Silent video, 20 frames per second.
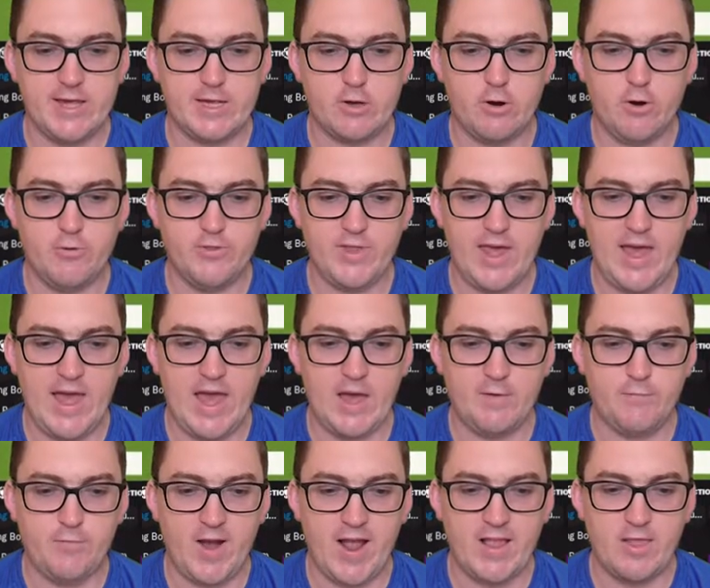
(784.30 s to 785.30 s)
kick on the
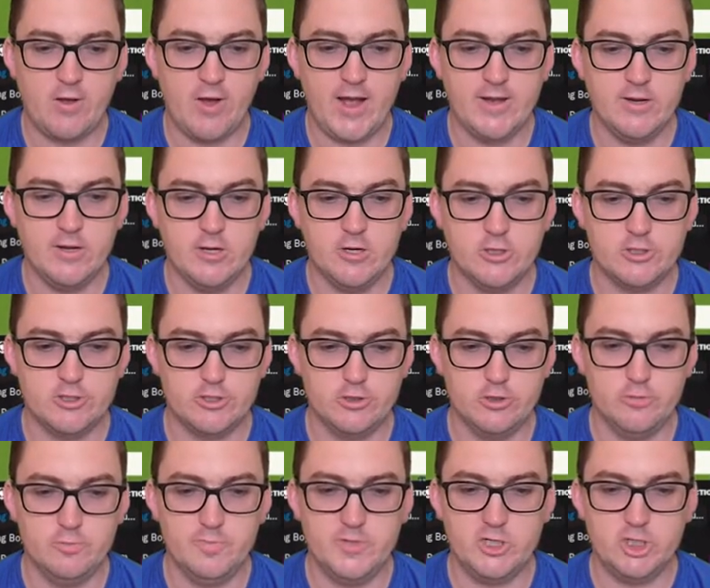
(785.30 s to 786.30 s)
halfway line
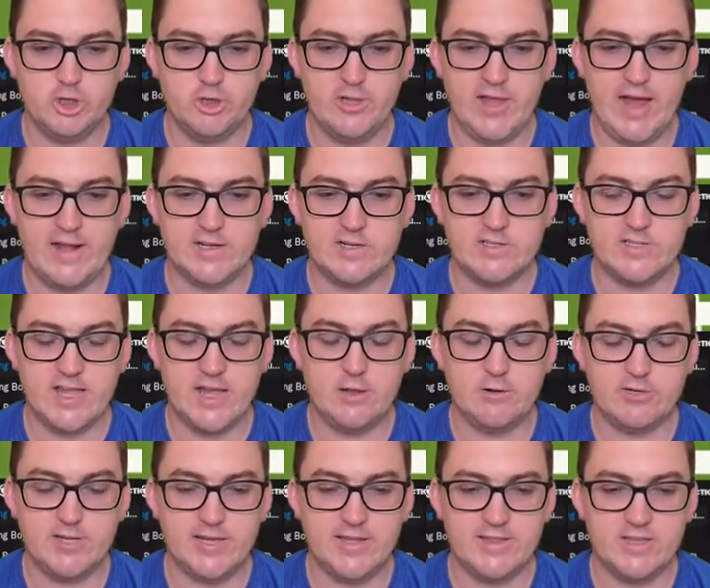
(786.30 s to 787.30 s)
to Midtjylland as they
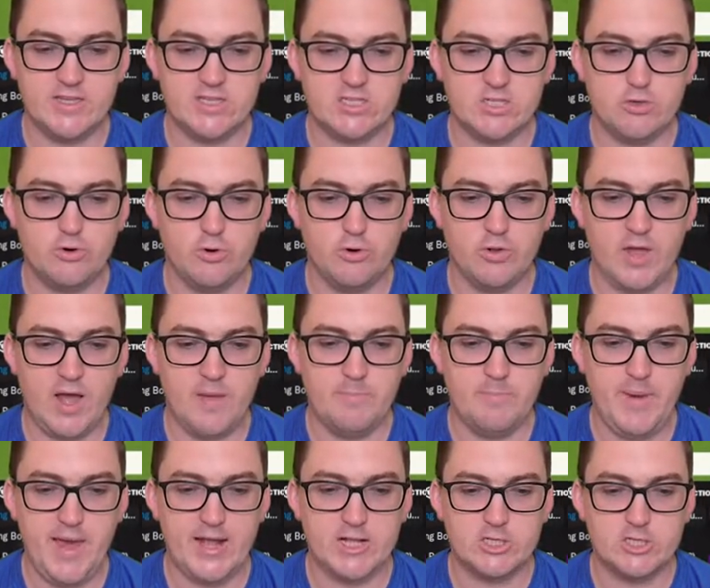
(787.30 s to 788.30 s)
look to get the
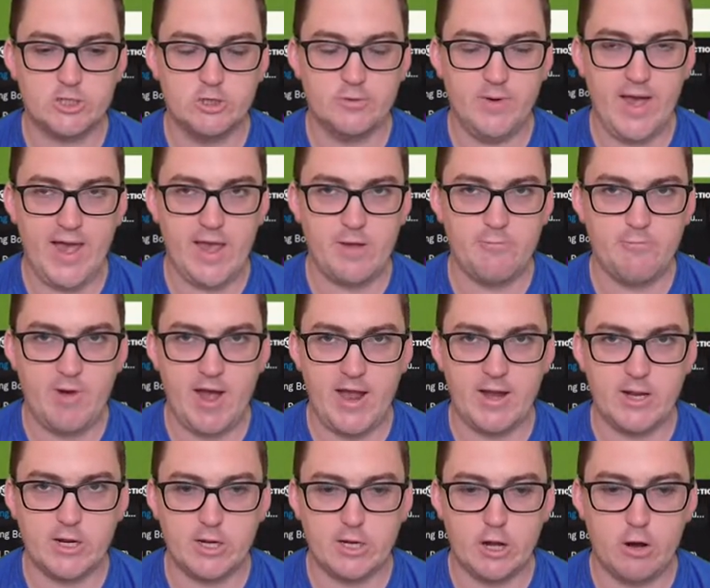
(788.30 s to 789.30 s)
scoreline back to a
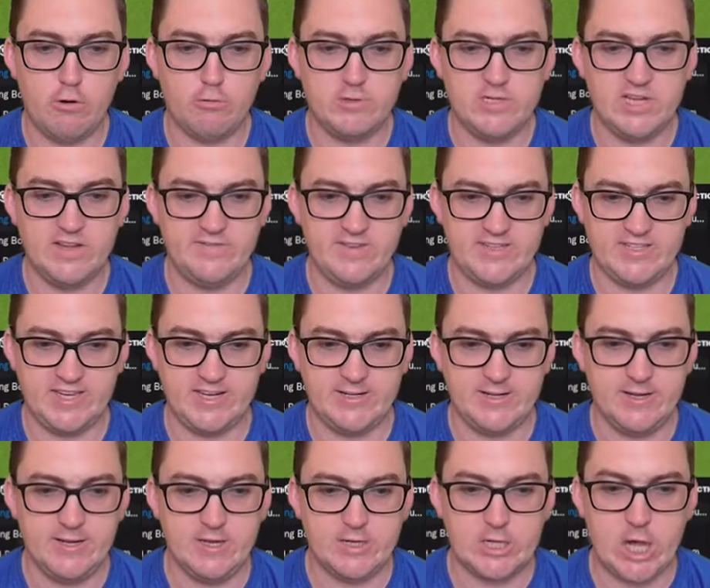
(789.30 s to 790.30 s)
1-goal
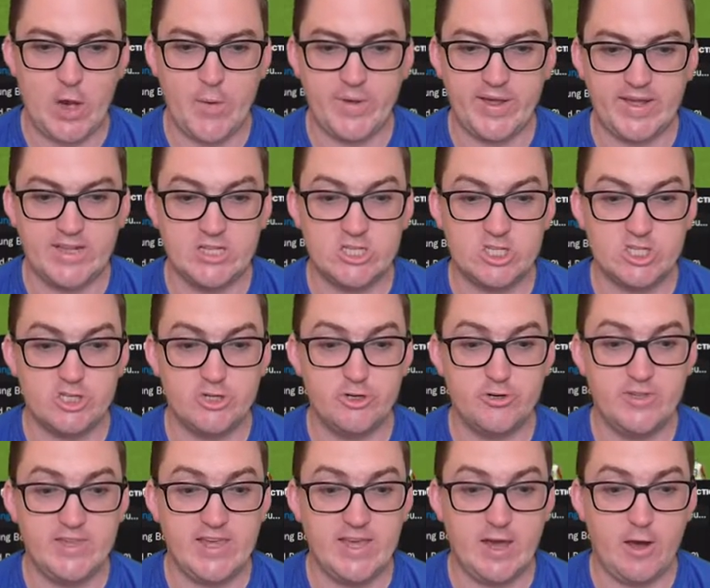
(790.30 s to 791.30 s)
deficit going
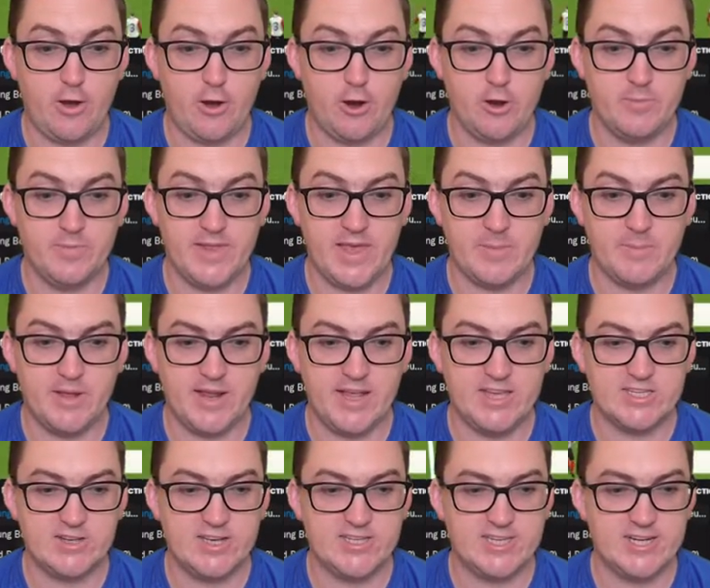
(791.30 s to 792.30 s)
into their home league.
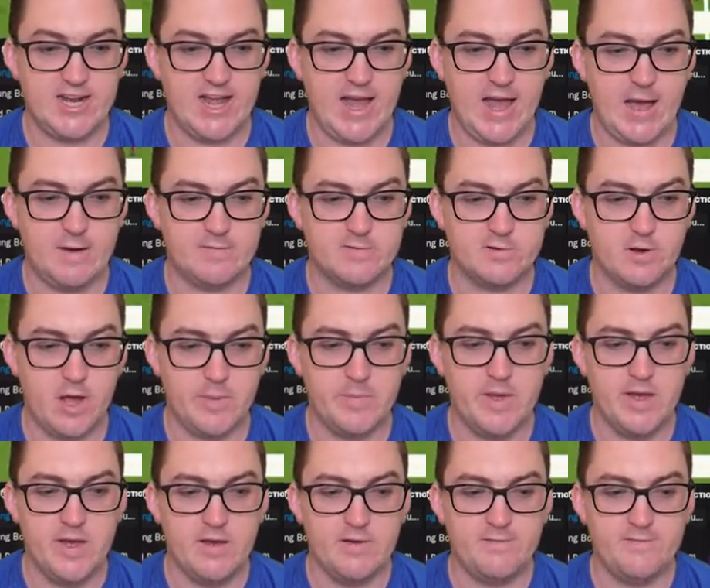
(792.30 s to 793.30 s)
But as I said at halftime,